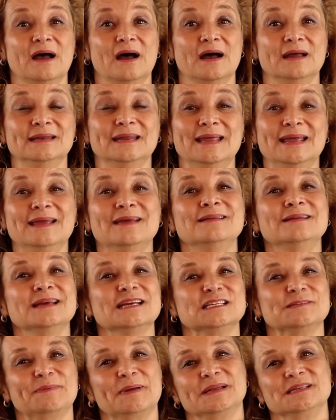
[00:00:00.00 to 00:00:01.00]
An
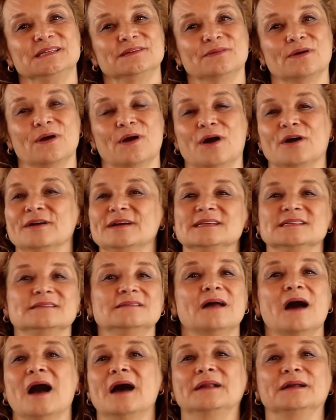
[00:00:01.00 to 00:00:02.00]
inexpensive car is
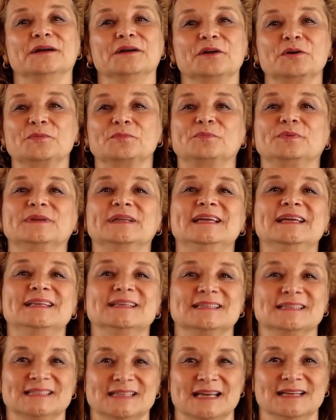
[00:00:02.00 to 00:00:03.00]
not a
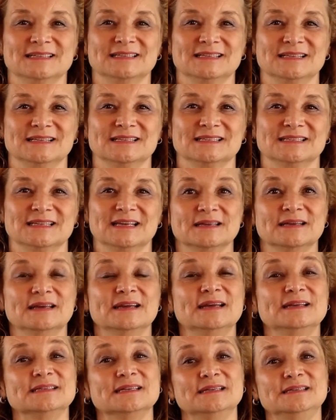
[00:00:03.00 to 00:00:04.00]
complete sentence.
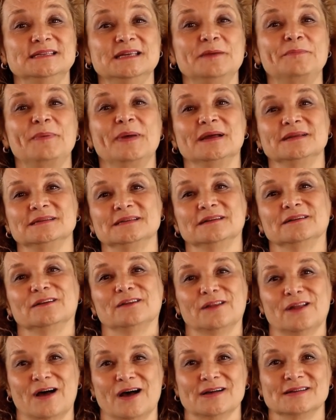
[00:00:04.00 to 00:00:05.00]
It's a dependent
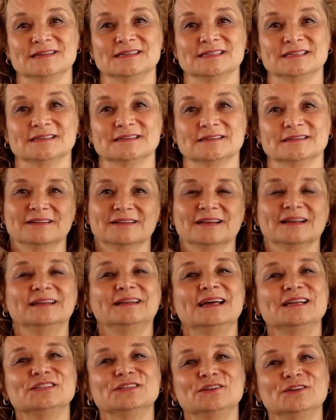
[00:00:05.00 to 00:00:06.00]
clause.
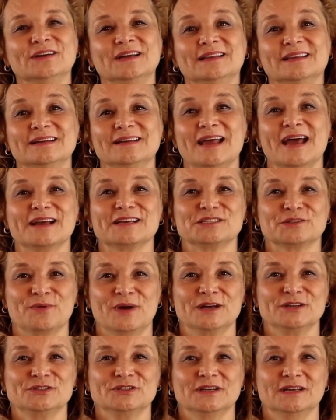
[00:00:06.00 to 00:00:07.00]
Let's look at the next
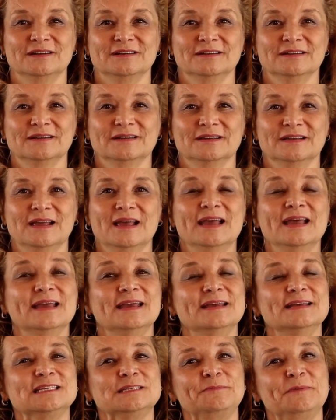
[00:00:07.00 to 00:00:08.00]
question.
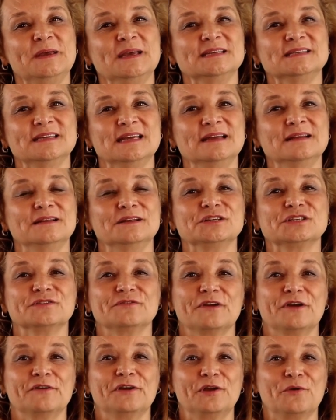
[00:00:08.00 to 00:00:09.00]
He speaks English
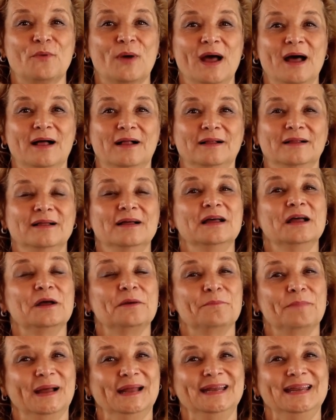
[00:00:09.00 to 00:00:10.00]
very well,
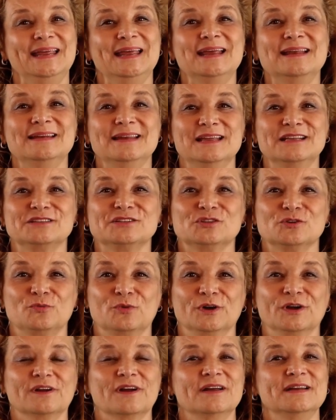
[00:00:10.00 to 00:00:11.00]
but he needs to
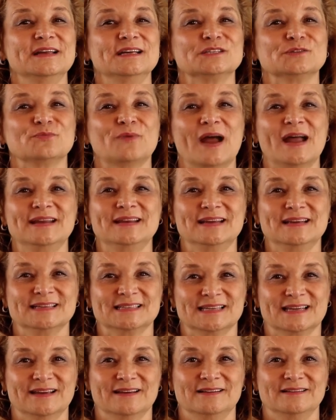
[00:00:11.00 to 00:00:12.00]
work on his writing
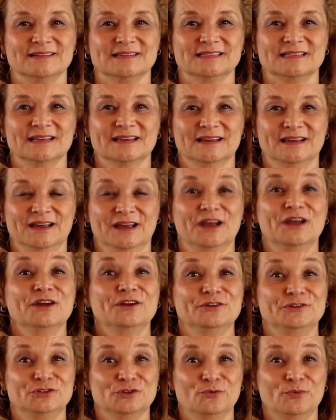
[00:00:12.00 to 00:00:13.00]
skills.
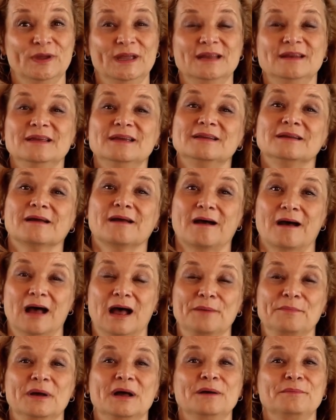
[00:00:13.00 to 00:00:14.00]
Do we need a
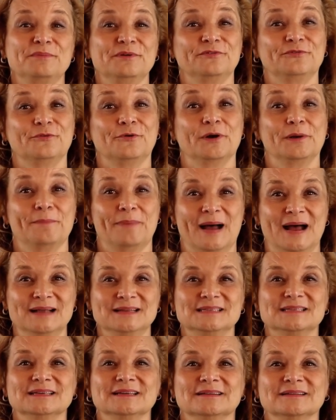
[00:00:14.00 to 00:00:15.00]
comma before
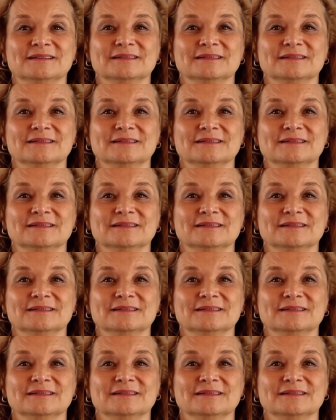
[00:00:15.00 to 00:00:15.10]
but?